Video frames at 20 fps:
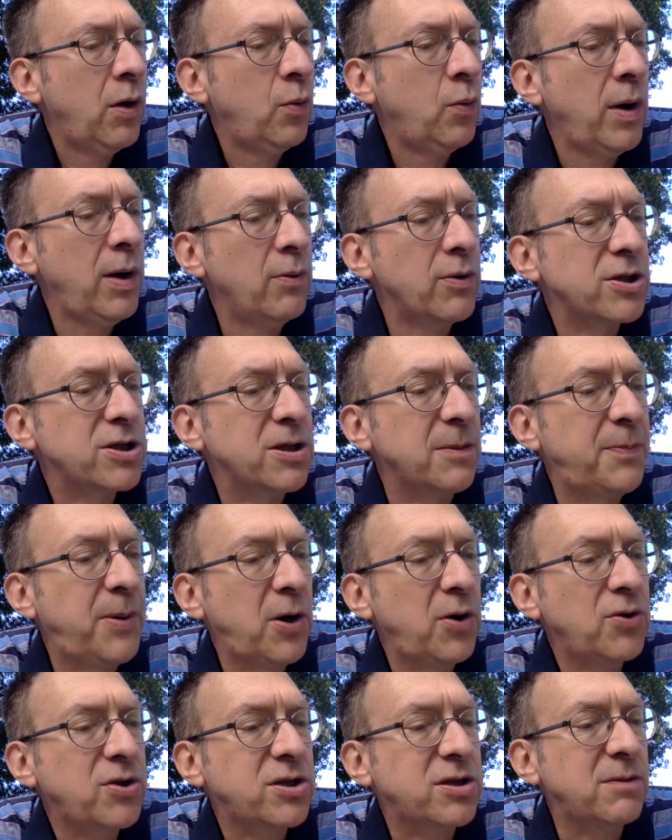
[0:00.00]
We were
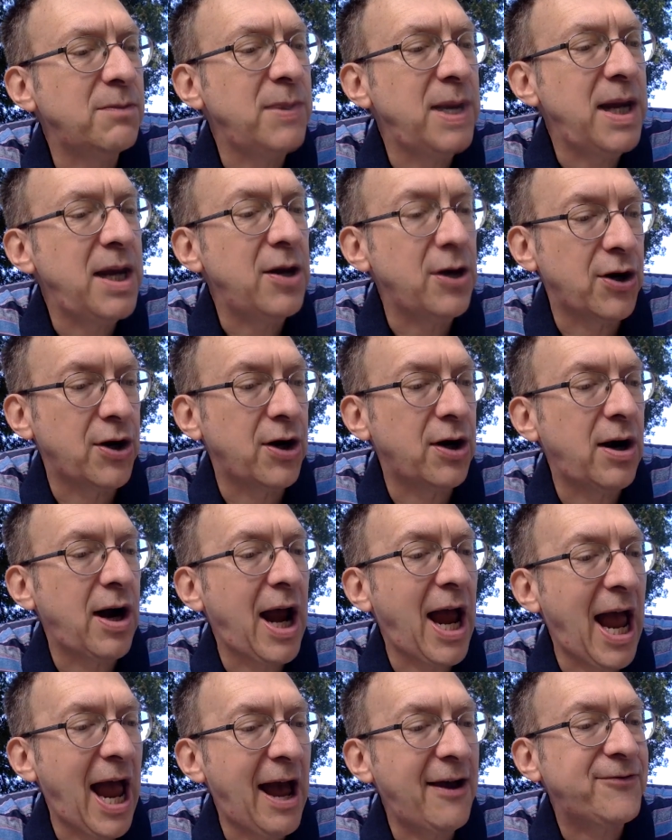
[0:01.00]
supposed to meet her
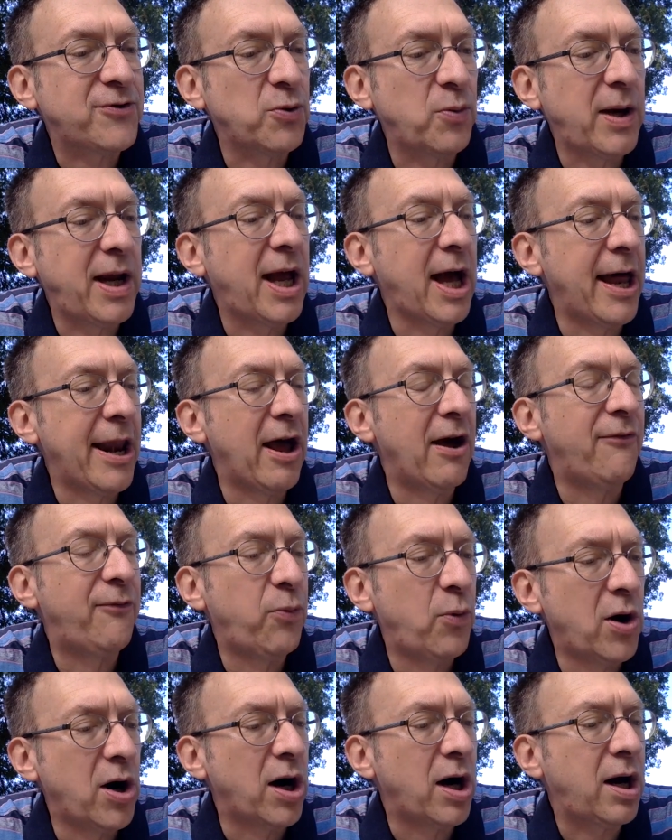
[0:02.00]
after we got off
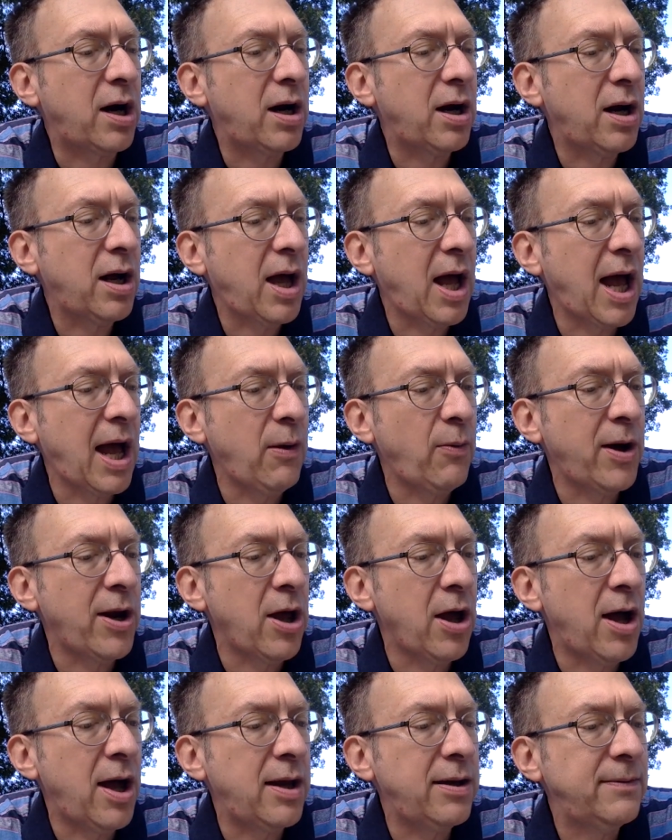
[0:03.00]
work," I
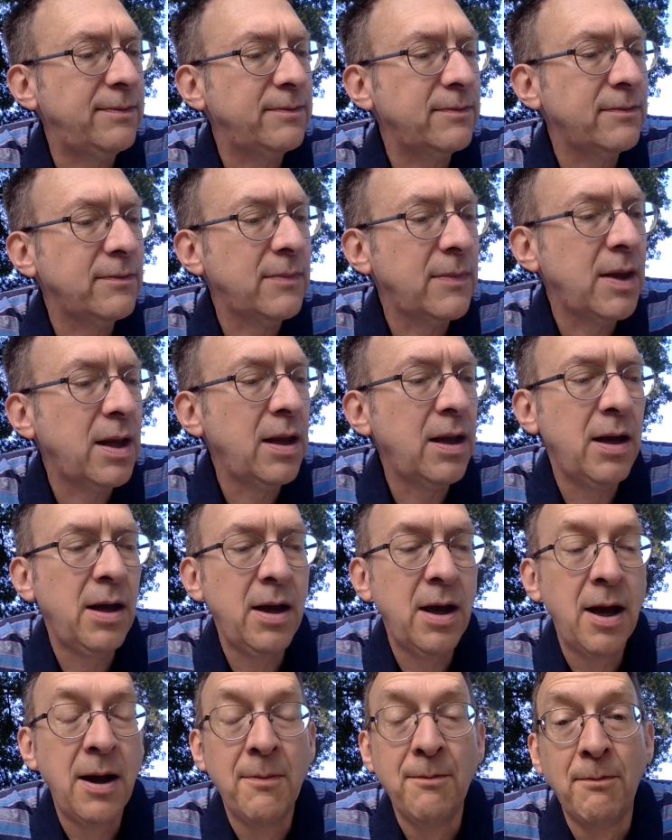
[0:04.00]
went on.
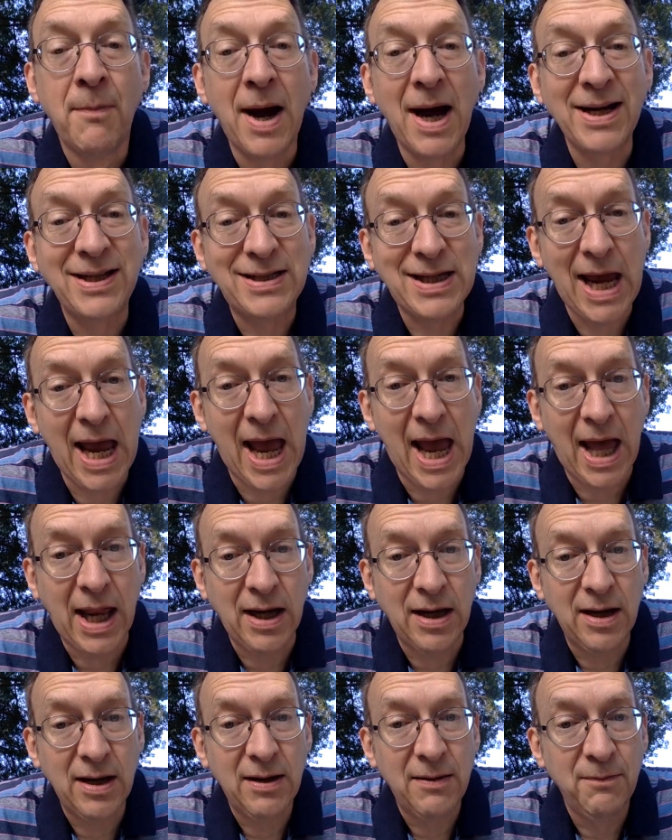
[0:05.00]
"My dad
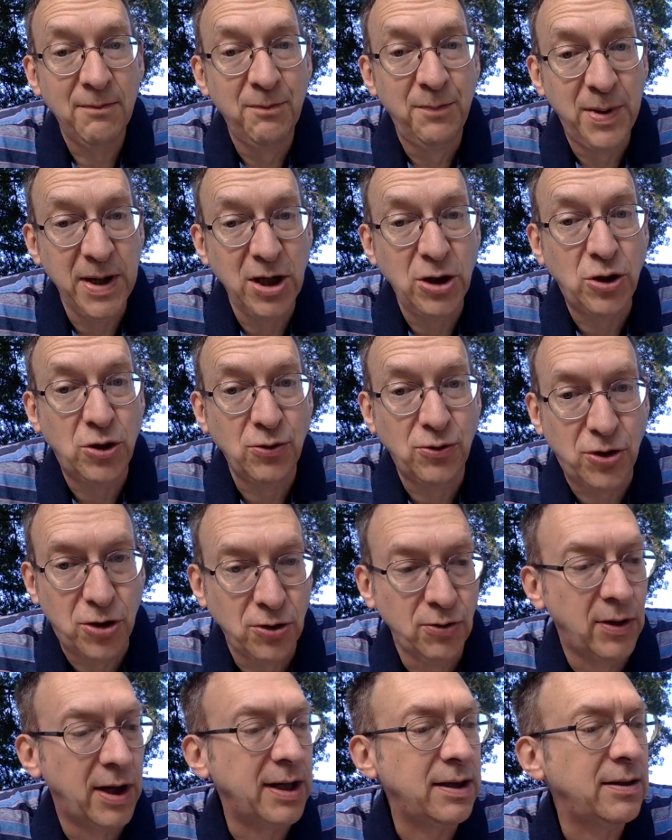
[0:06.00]
beat you
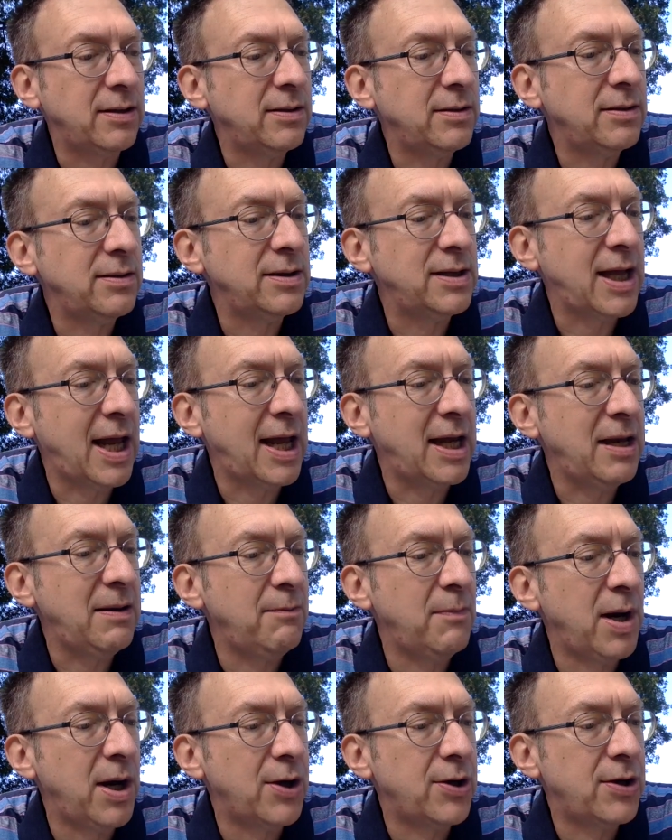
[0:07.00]
to it," Danny
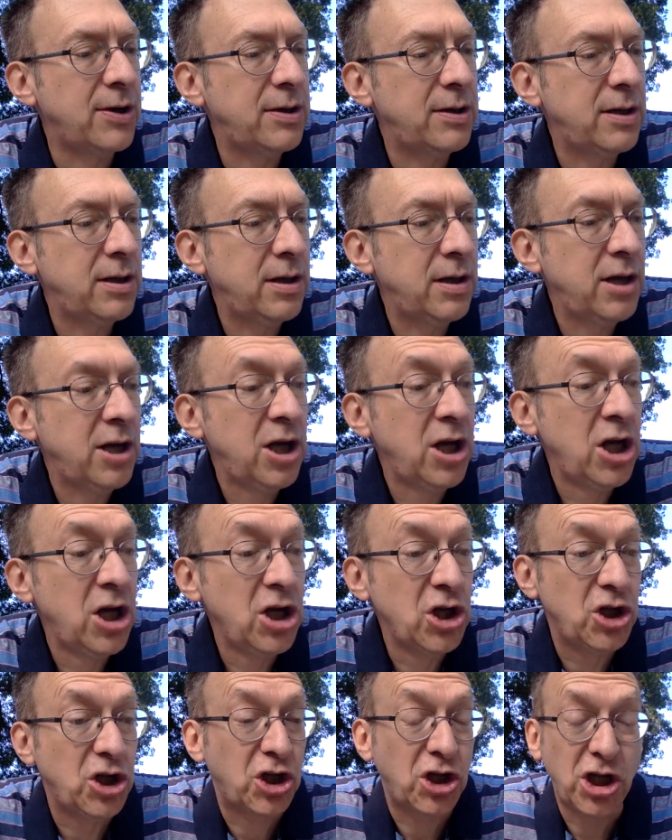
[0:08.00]
muttered.
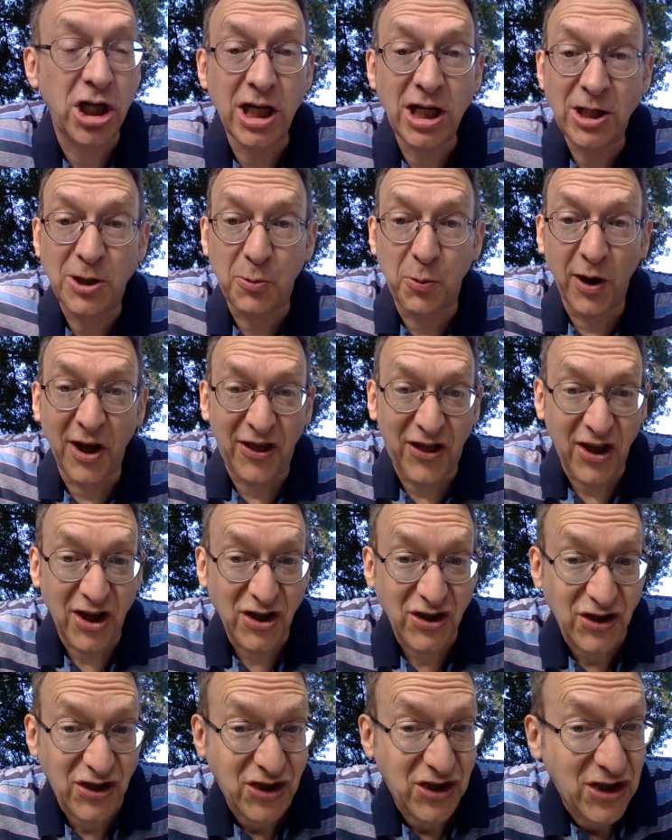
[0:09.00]
"She's with
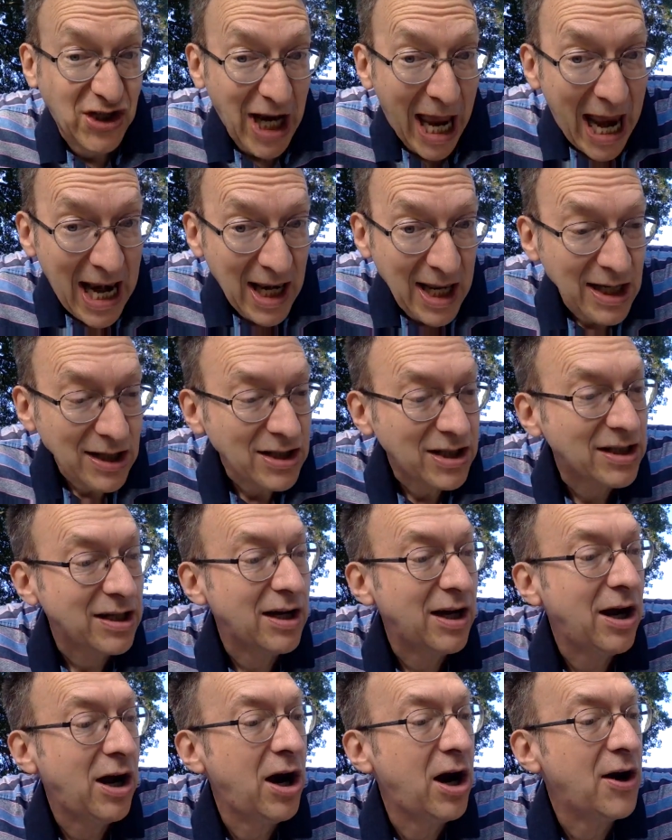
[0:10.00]
Silas?"
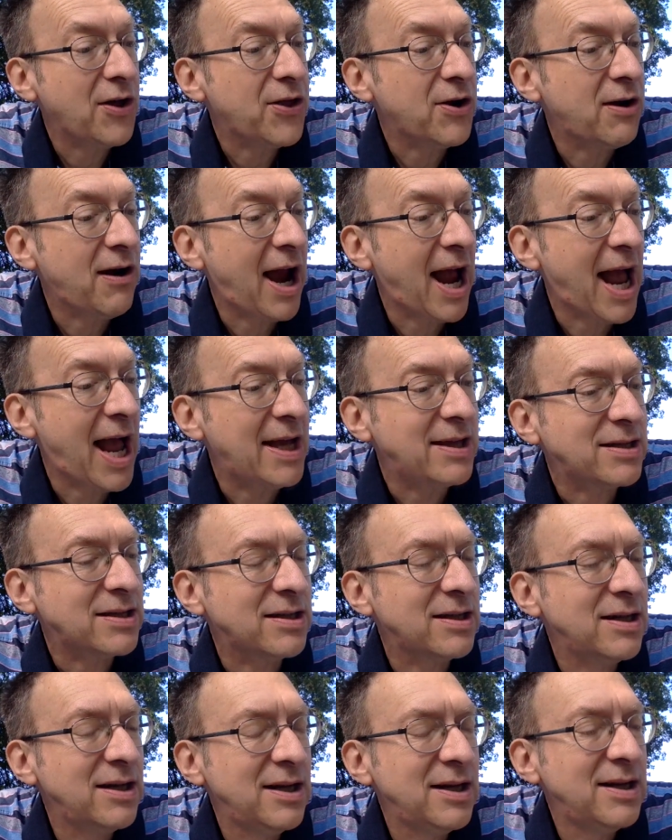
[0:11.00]
Arthur asked.
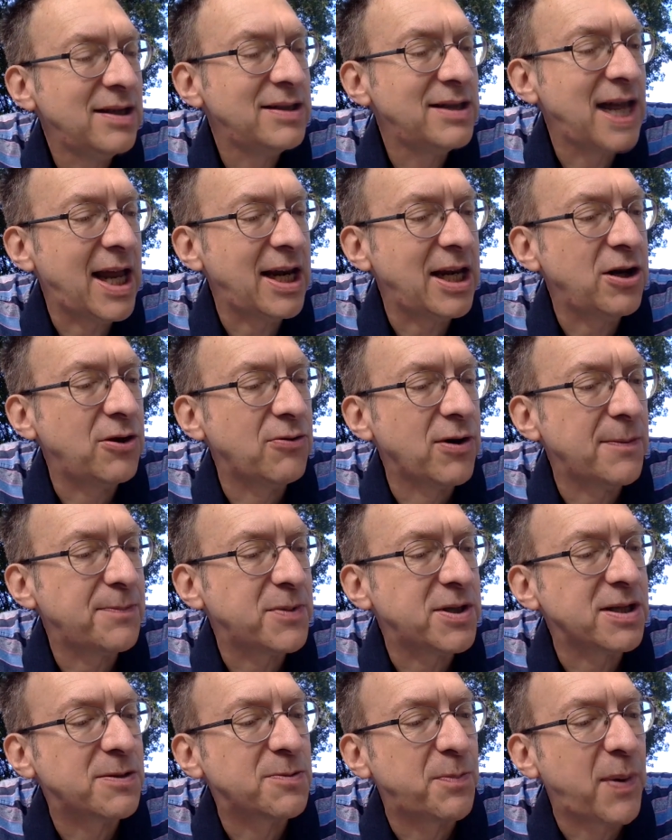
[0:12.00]
Danny
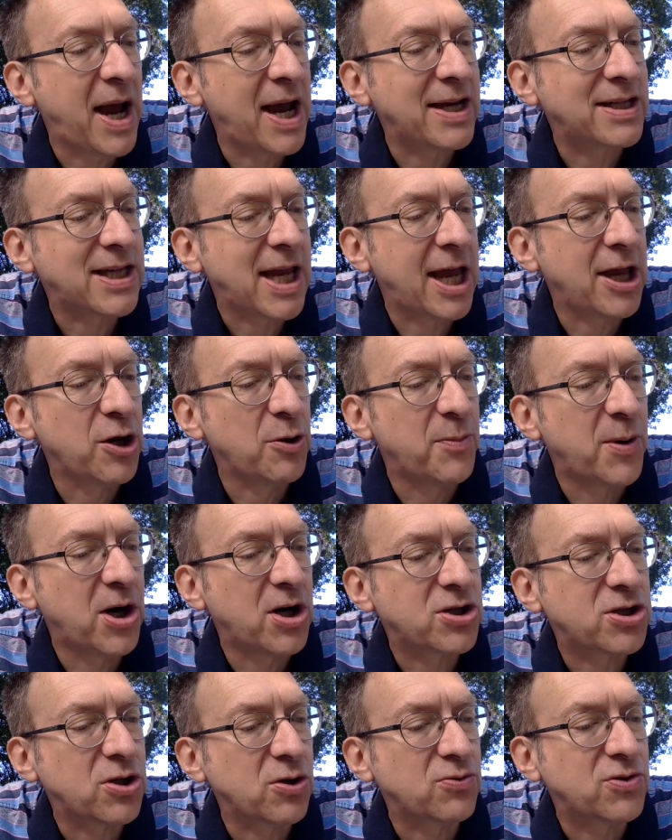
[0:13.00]
gripped his bike's
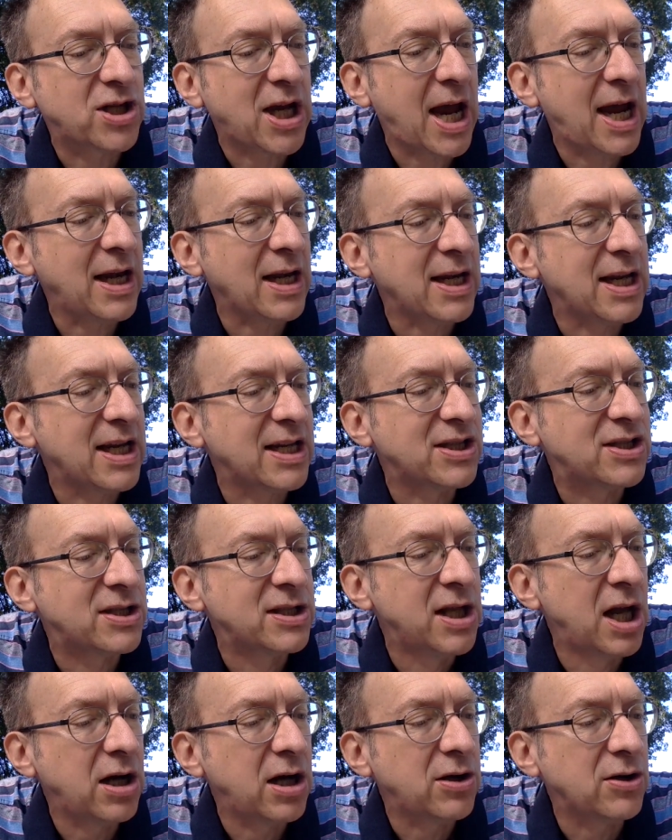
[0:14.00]
handlebar so tightly his
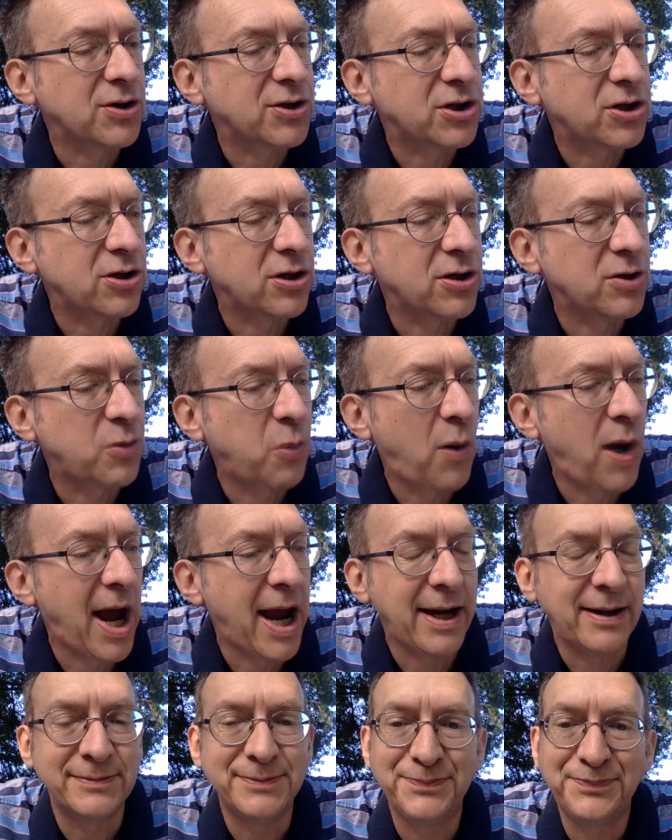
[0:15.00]
knuckles turned white.